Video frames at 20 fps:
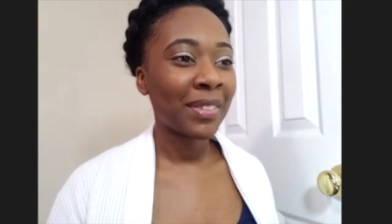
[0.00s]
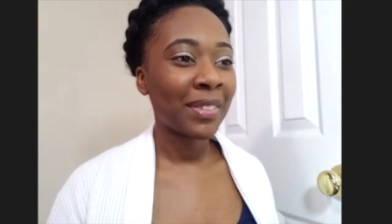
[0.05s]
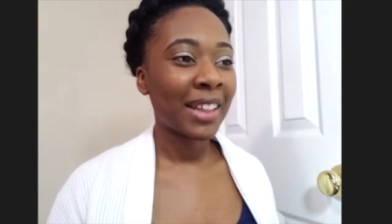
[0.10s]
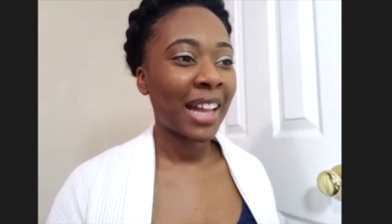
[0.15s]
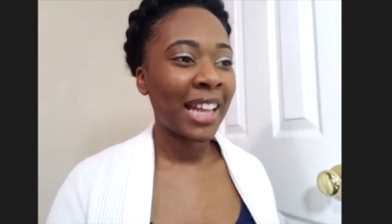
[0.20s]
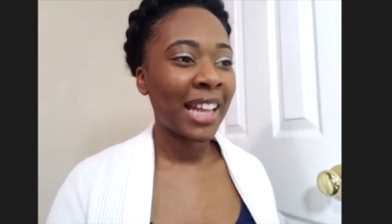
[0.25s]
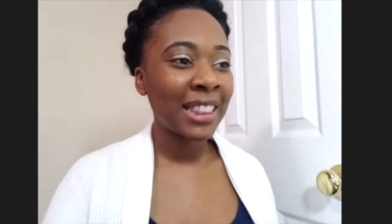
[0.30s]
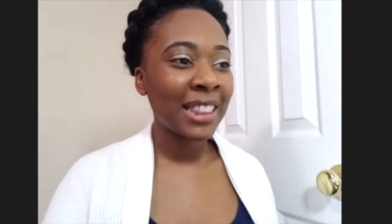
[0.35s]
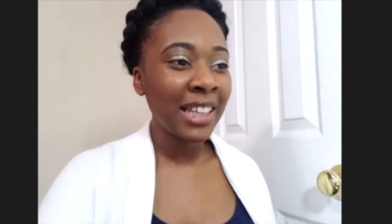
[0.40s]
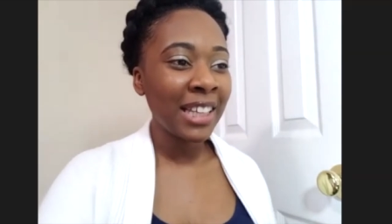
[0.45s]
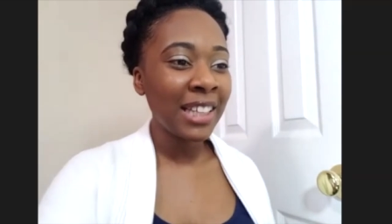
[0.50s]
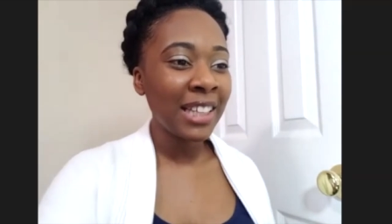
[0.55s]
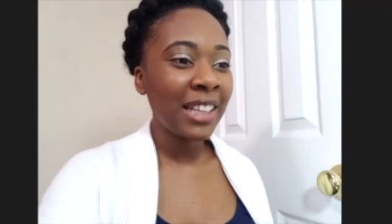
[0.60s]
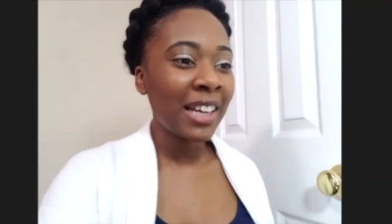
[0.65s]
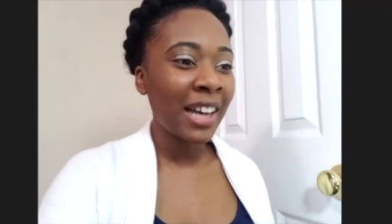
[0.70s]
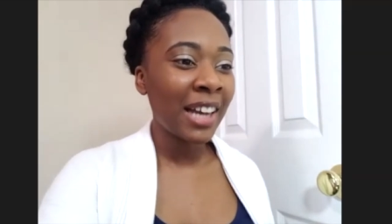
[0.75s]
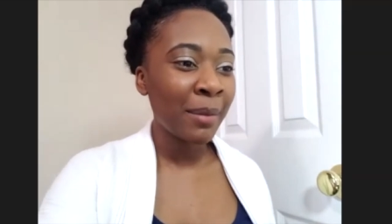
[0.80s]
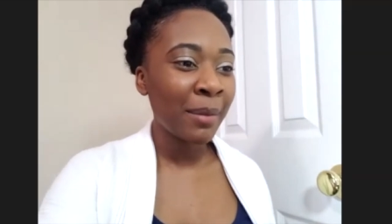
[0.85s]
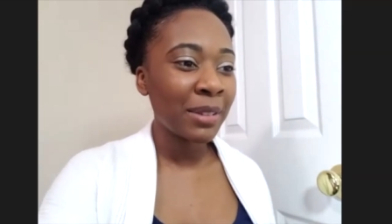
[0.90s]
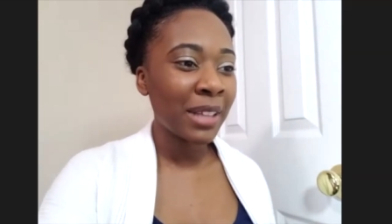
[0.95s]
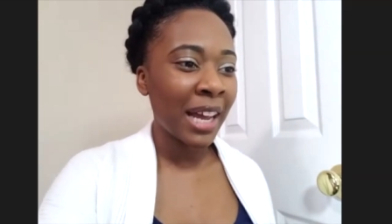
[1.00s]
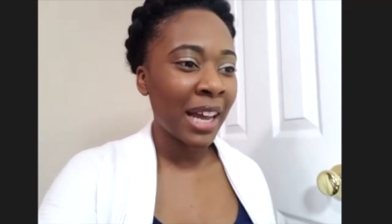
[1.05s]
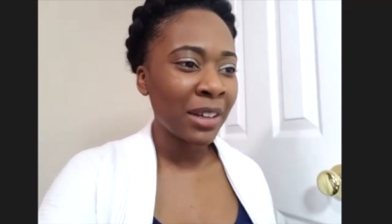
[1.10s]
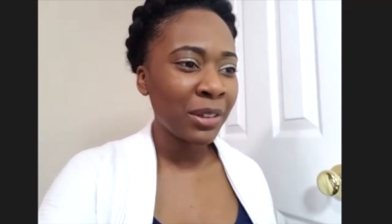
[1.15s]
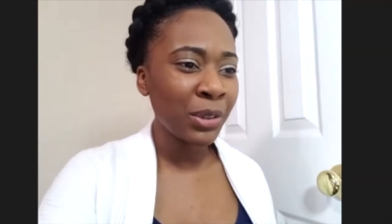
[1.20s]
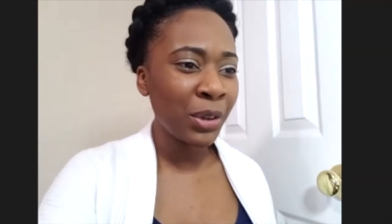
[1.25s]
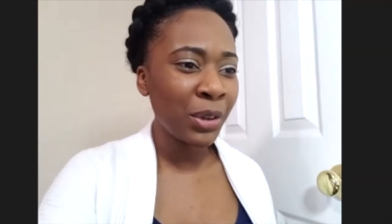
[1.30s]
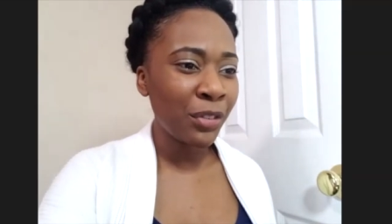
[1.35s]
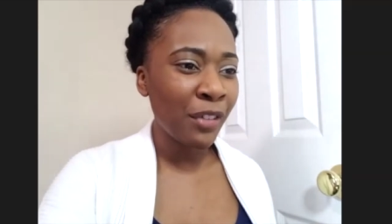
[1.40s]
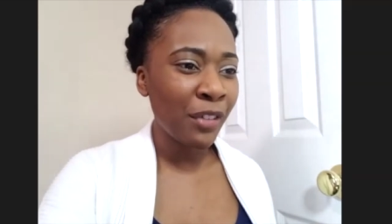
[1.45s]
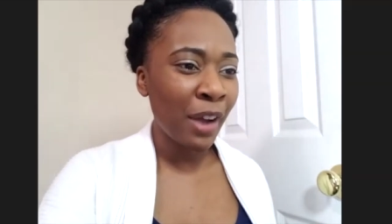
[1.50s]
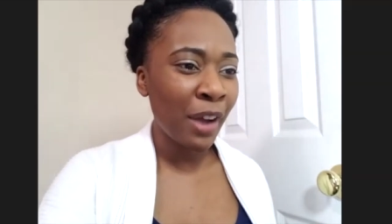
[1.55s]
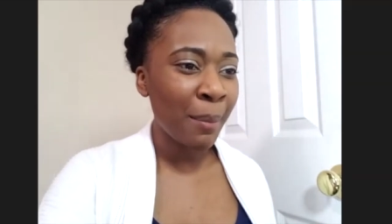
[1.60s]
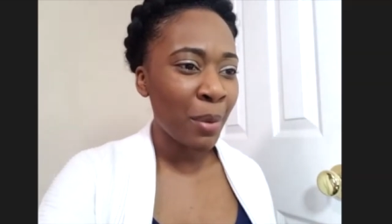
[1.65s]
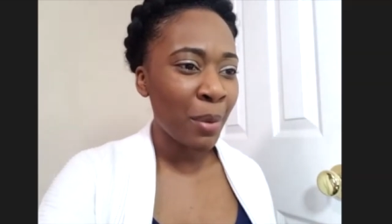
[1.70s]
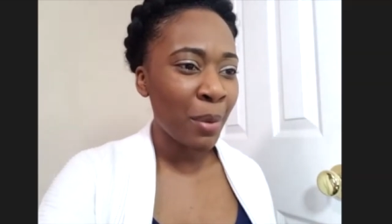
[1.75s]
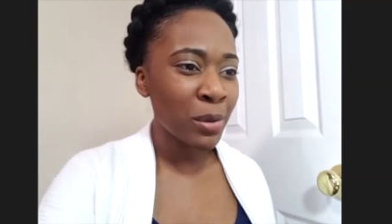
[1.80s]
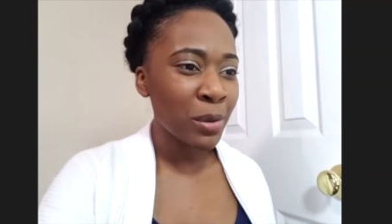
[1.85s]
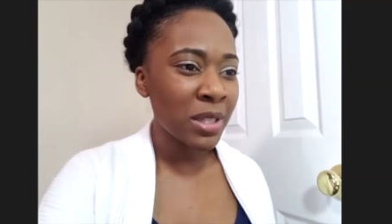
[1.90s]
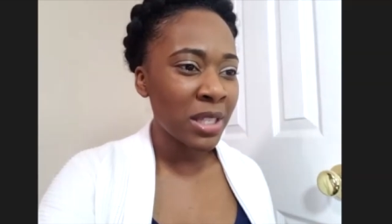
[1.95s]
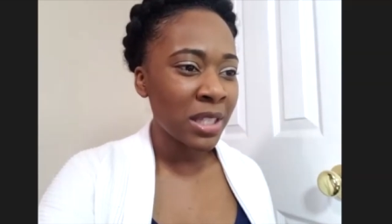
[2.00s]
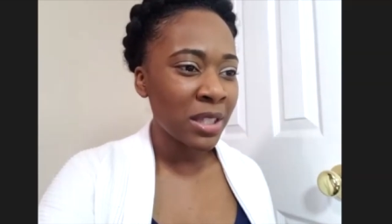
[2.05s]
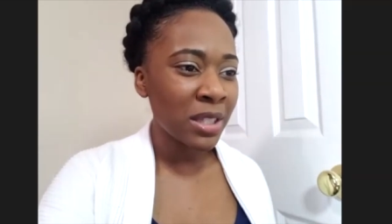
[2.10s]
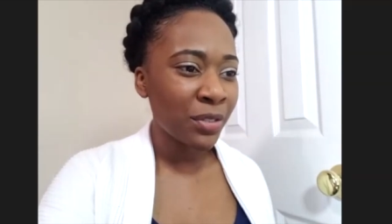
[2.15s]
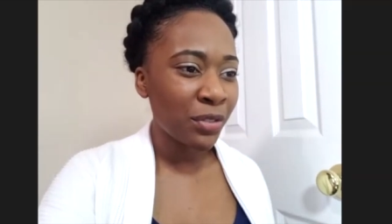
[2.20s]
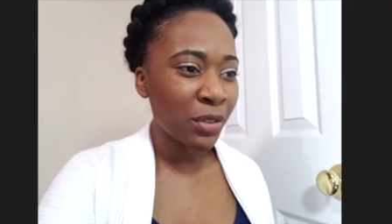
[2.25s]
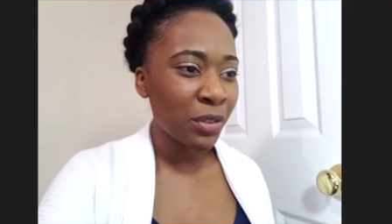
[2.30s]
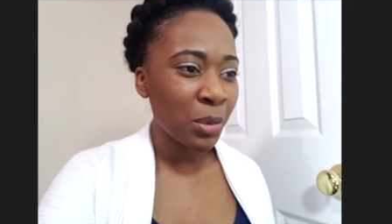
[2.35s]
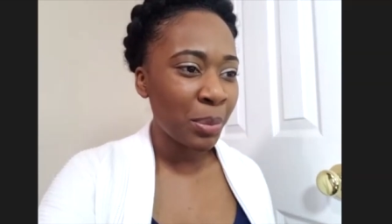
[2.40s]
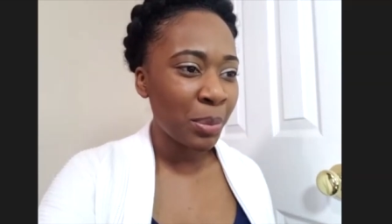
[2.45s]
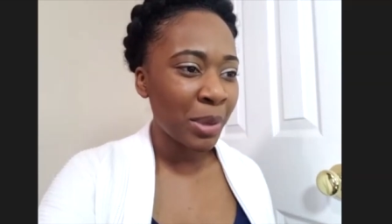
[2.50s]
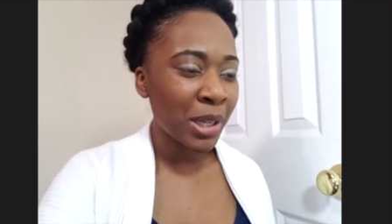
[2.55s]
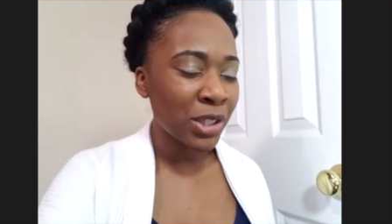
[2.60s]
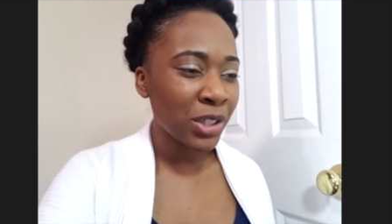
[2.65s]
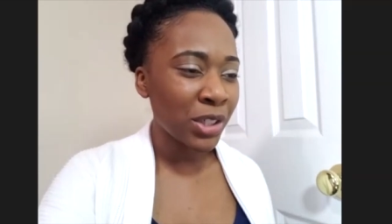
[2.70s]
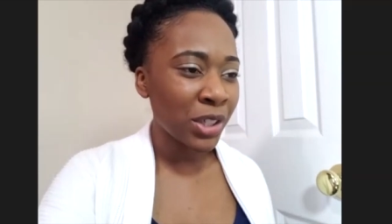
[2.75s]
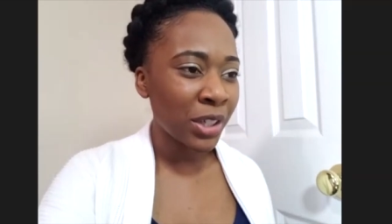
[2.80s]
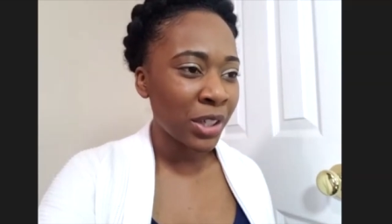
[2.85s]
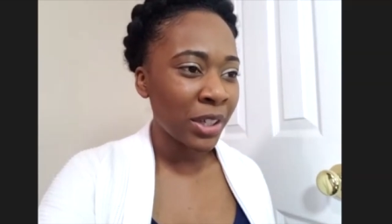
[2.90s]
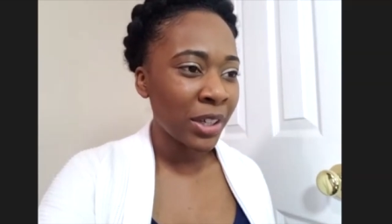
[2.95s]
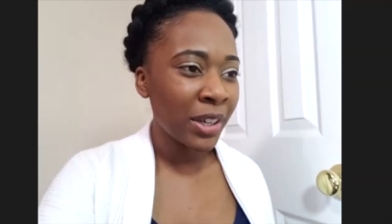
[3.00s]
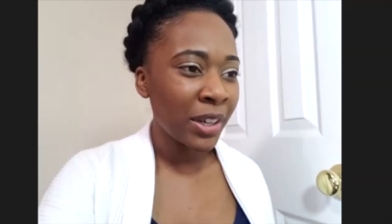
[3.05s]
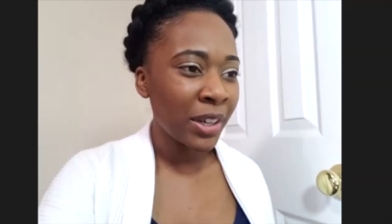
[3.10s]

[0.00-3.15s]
i think i i don't know if i posted the full picture